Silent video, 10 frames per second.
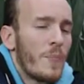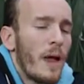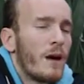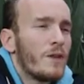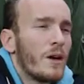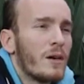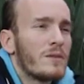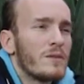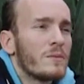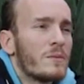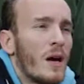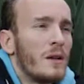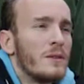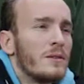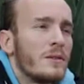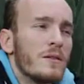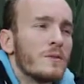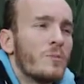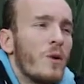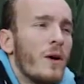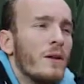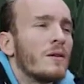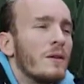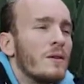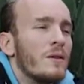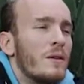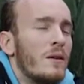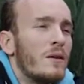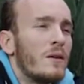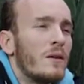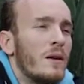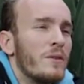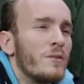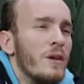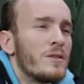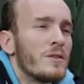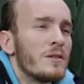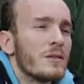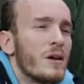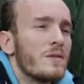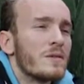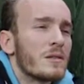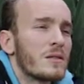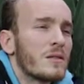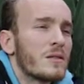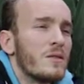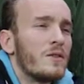How have you guys gotten it to this point and reached this kind of success so